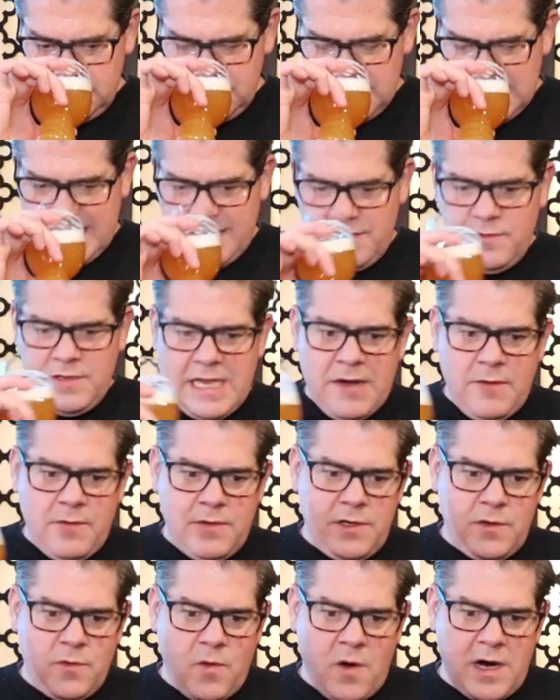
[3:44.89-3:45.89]
that you get
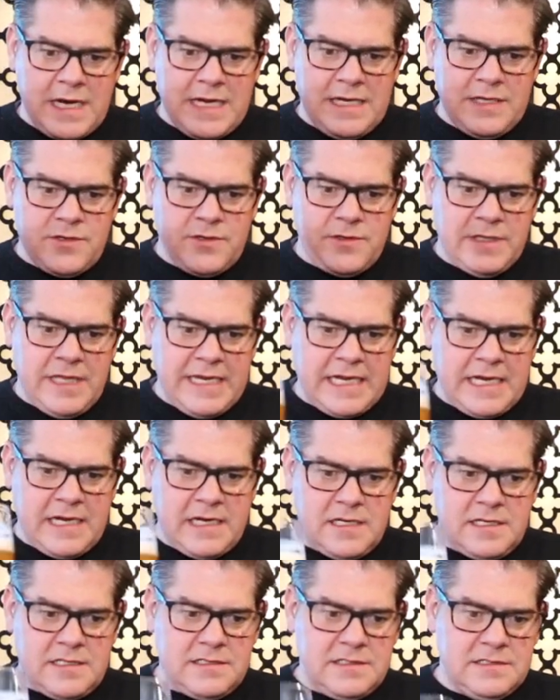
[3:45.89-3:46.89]
when you're walking through like
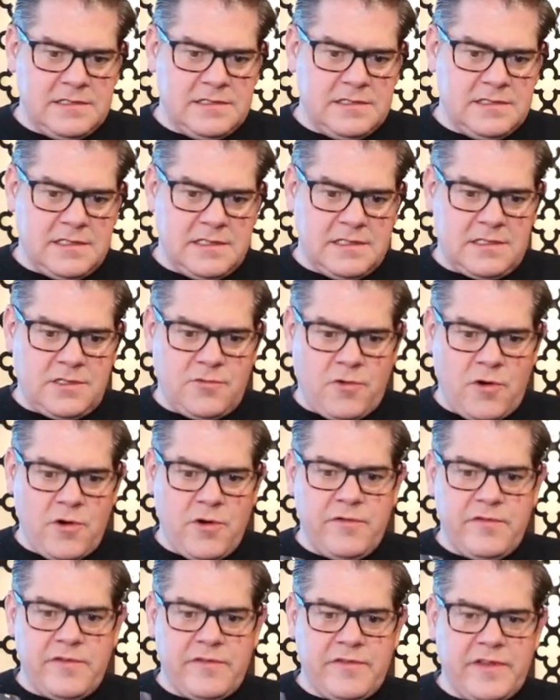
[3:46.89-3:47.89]
a
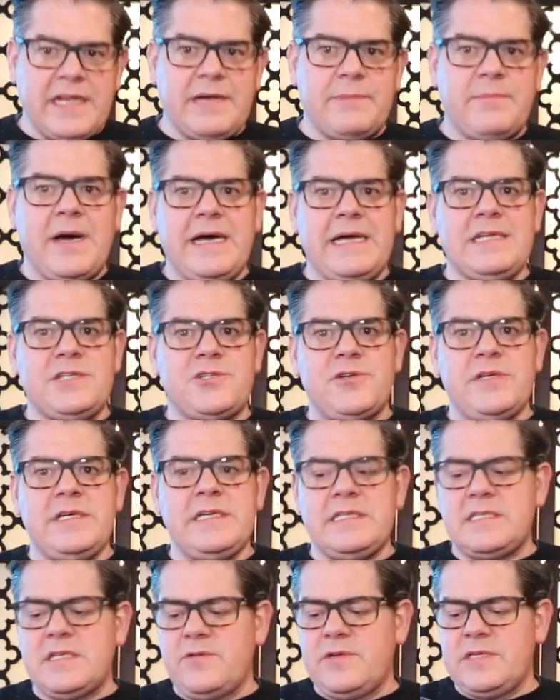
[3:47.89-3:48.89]
grove of like pine
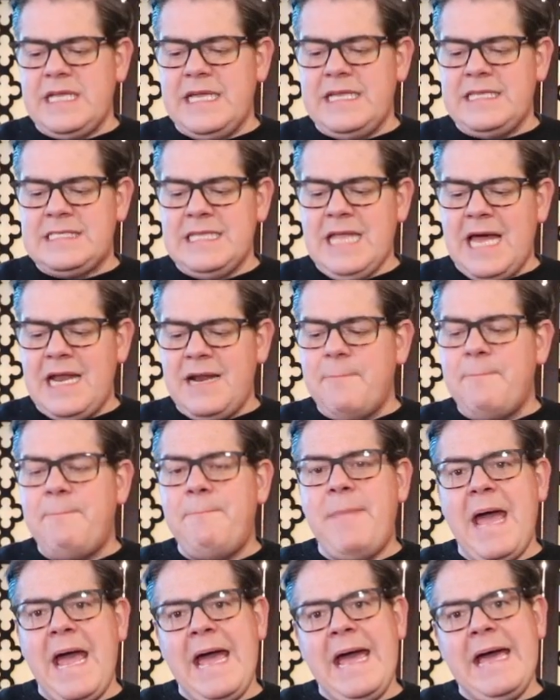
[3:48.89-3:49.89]
trees. So it's not a
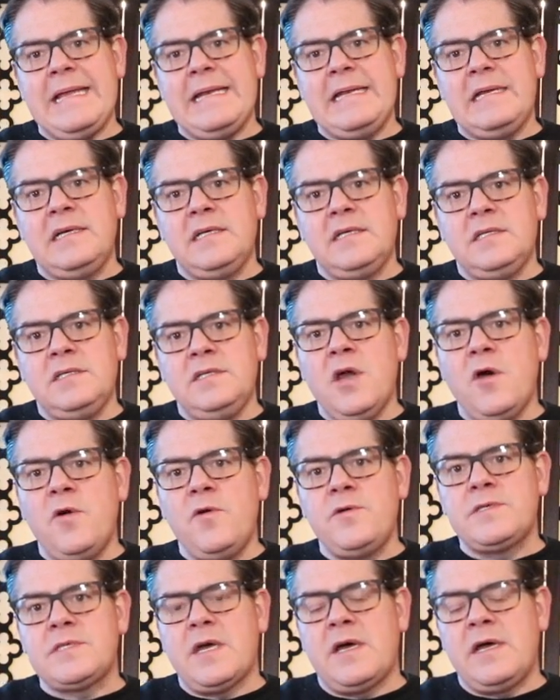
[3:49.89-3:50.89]
bad
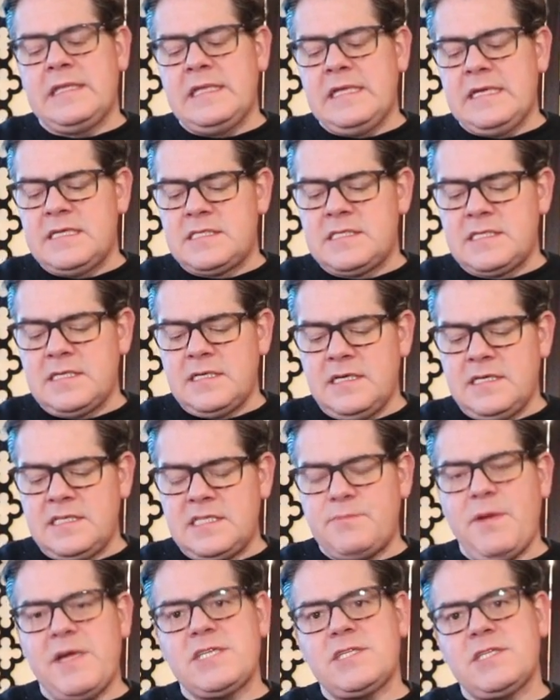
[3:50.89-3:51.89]
nose on this,
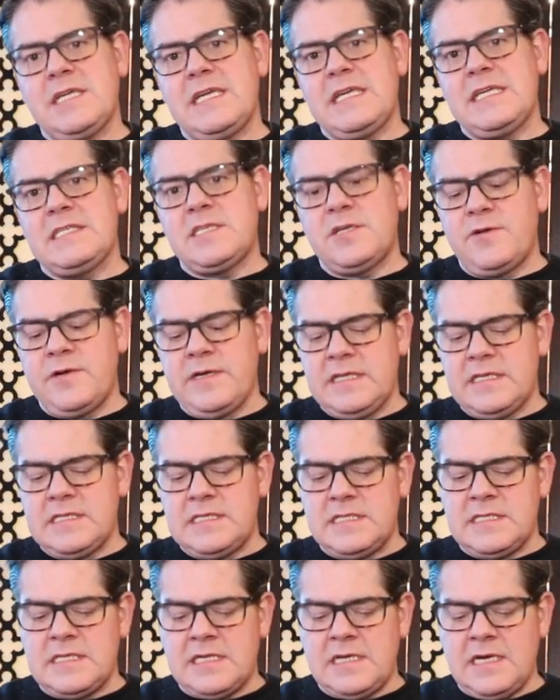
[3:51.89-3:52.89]
especially considering
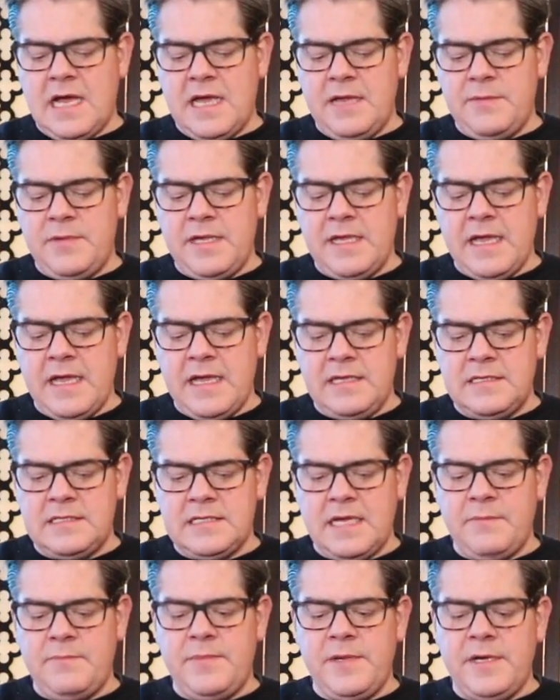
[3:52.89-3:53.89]
this is an IPA
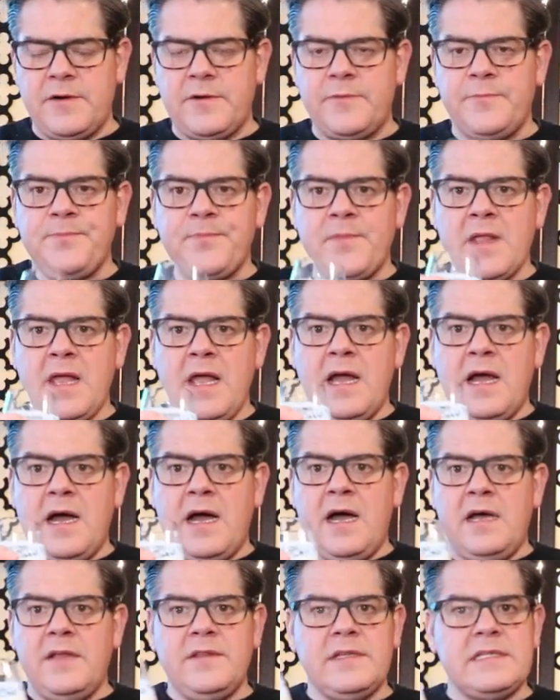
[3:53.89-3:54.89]
type beer.
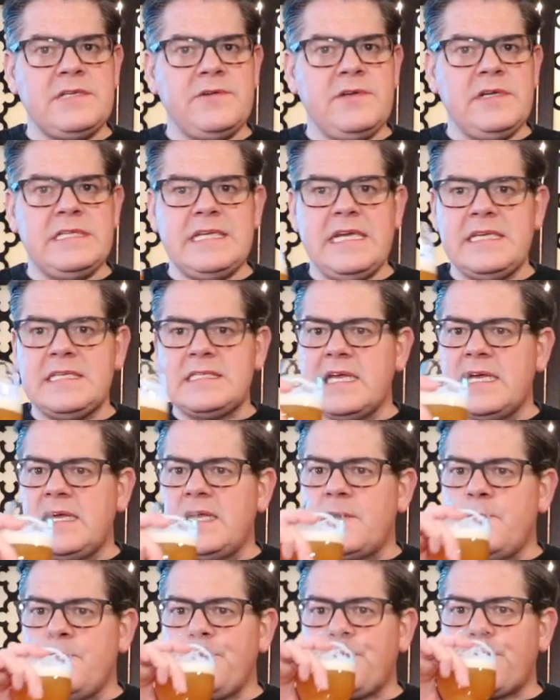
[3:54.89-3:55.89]
Let's see what it tastes like.